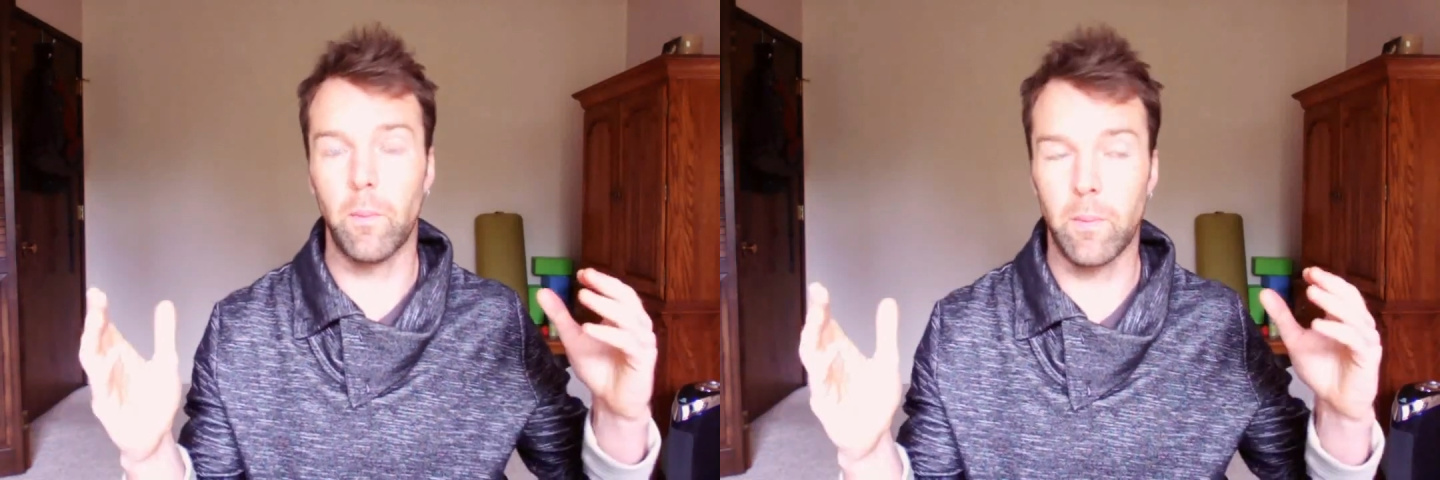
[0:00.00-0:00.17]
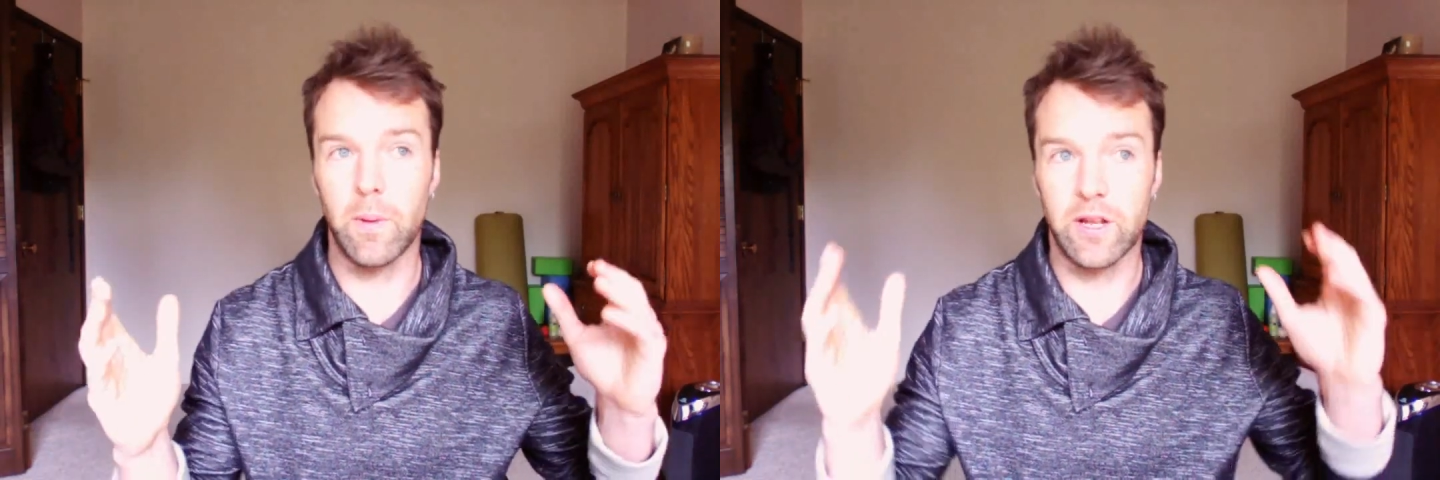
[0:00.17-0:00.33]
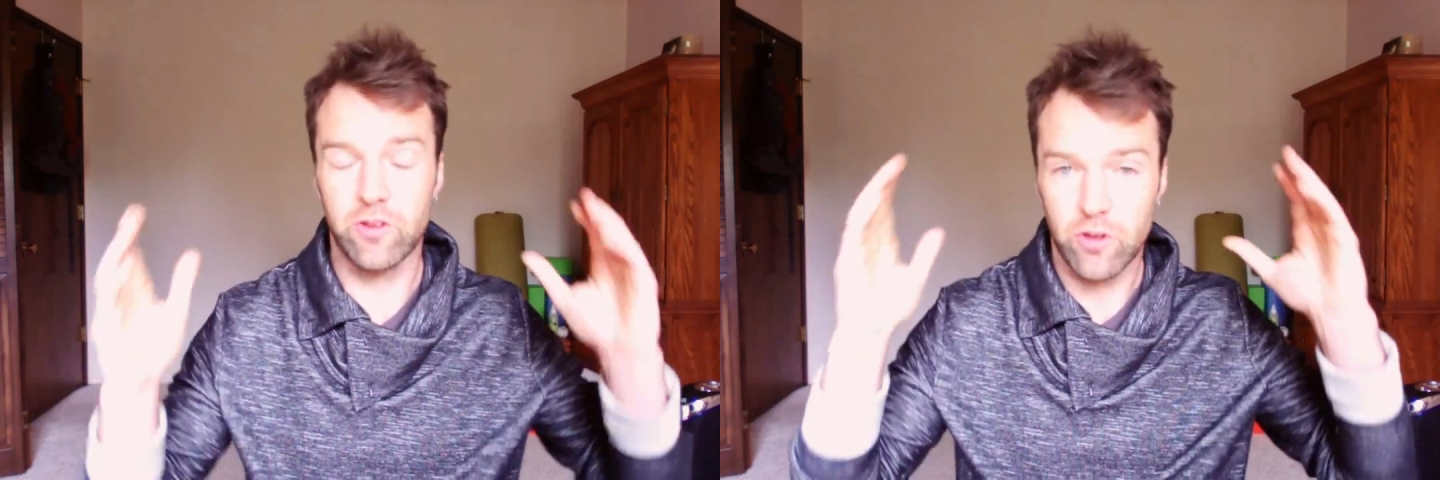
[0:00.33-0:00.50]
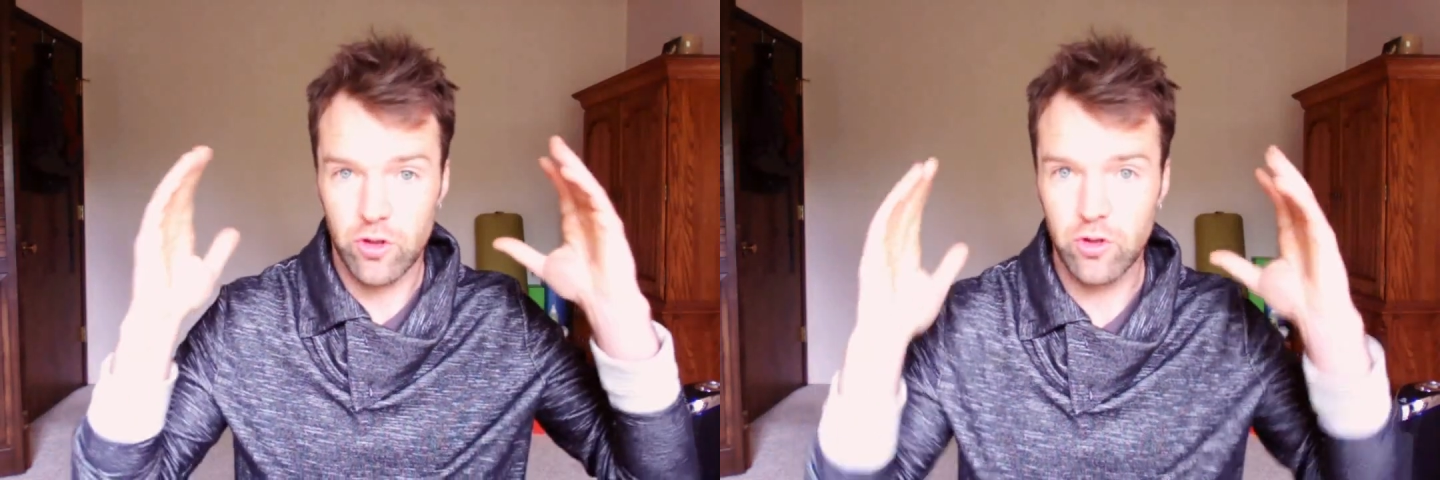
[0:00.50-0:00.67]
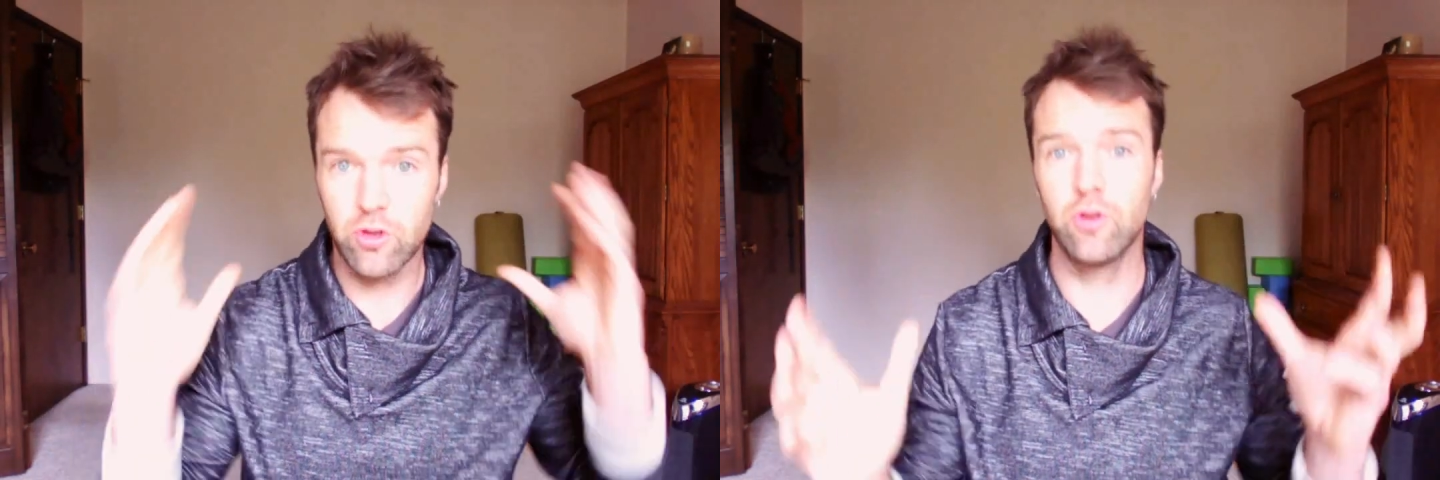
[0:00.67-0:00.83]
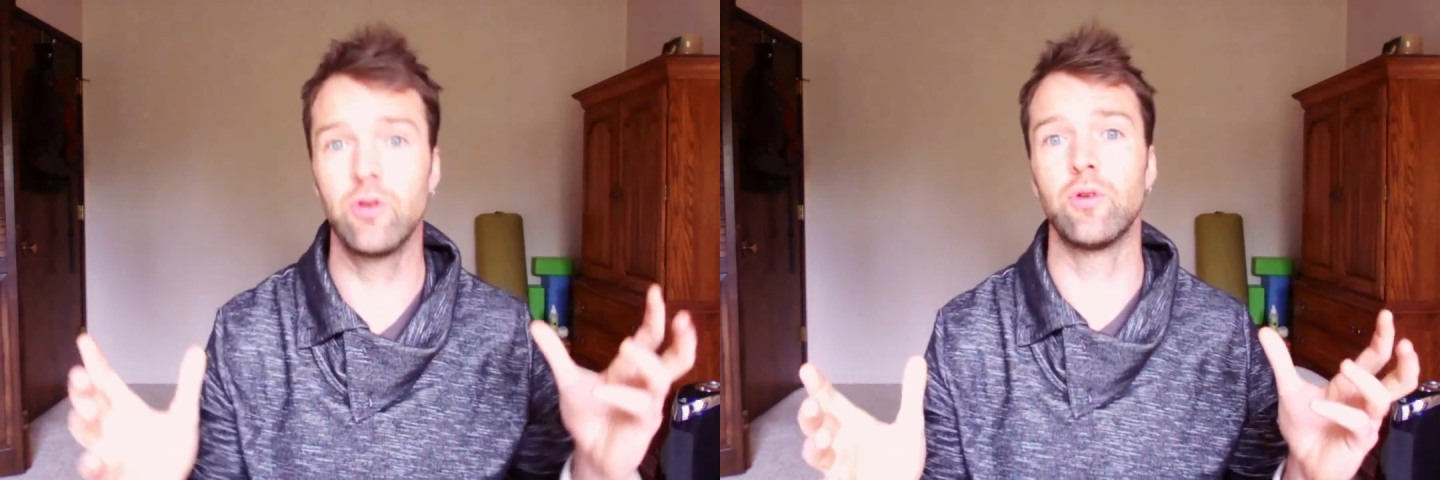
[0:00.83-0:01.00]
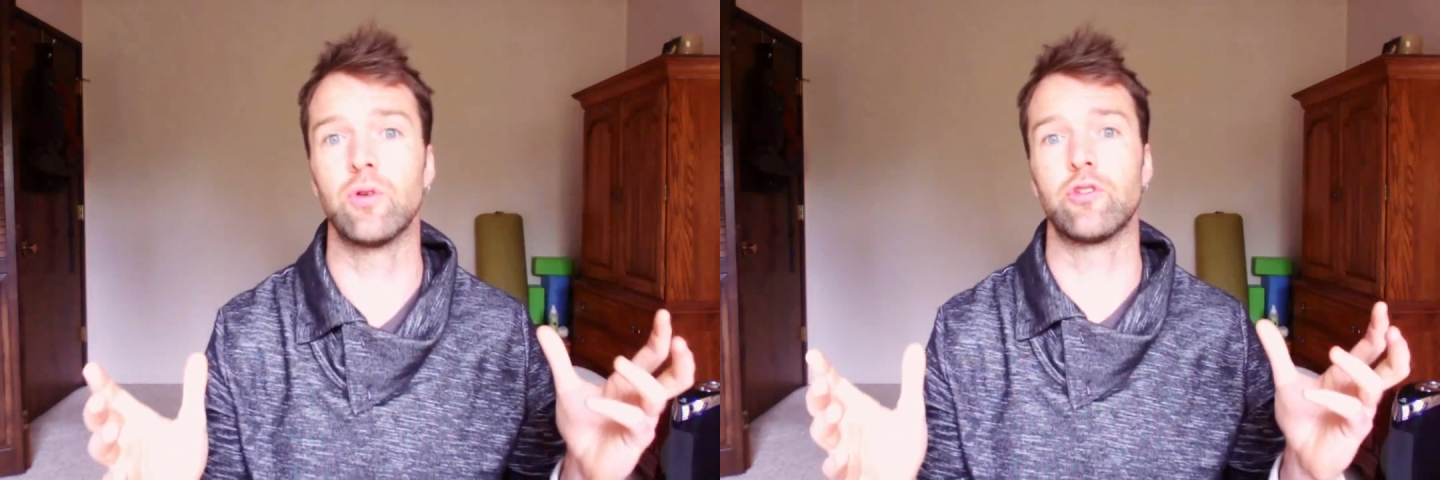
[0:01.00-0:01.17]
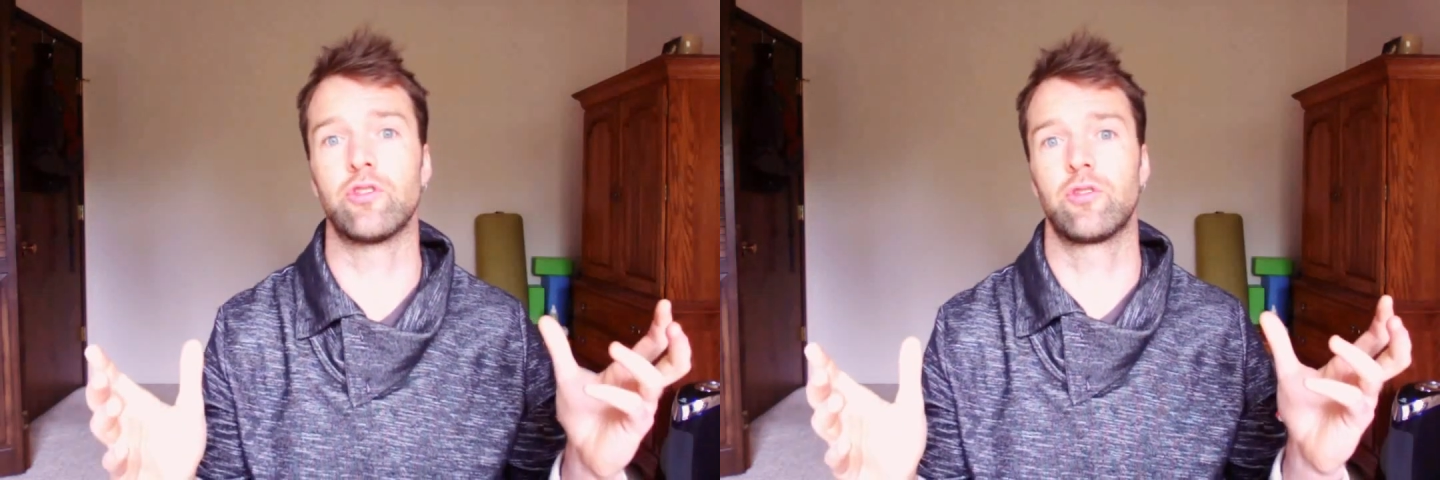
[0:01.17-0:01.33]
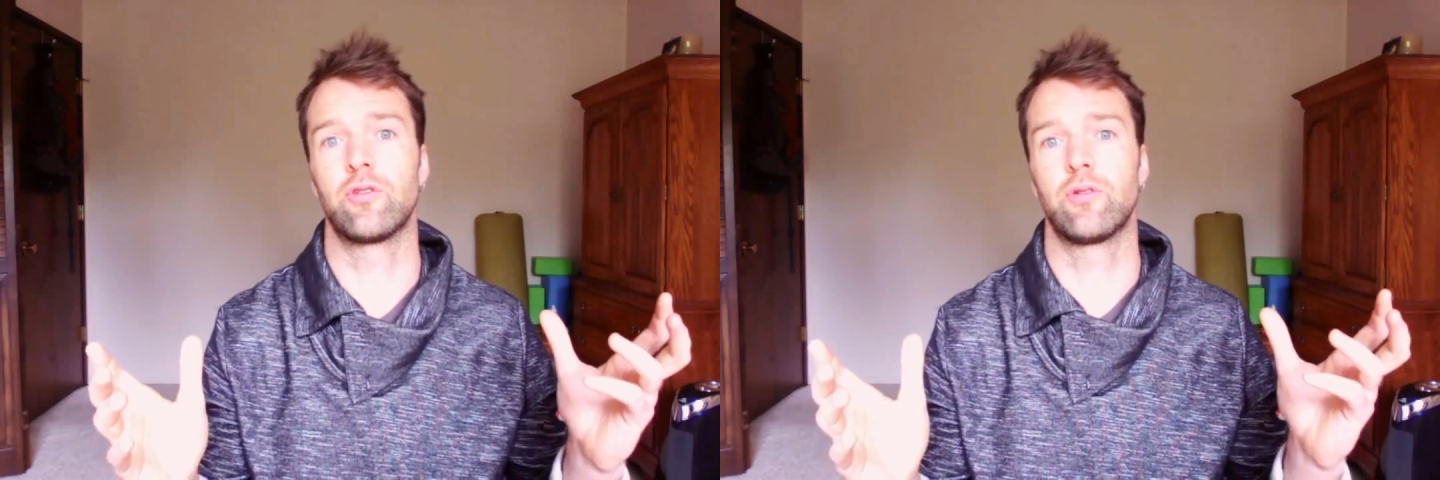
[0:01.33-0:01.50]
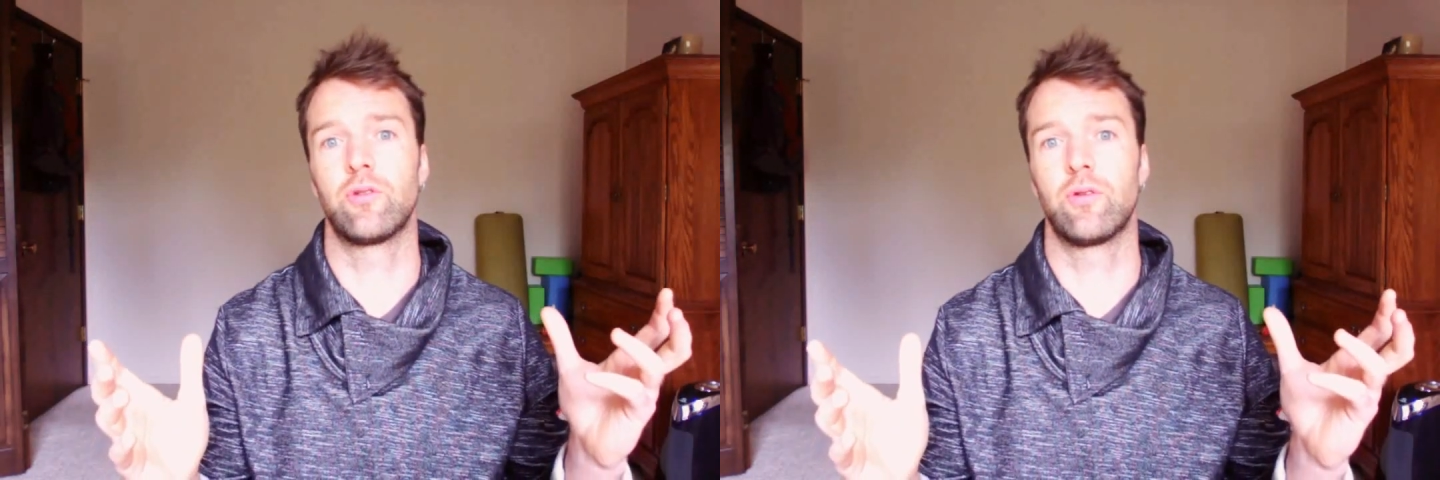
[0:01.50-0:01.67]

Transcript: But it's a huge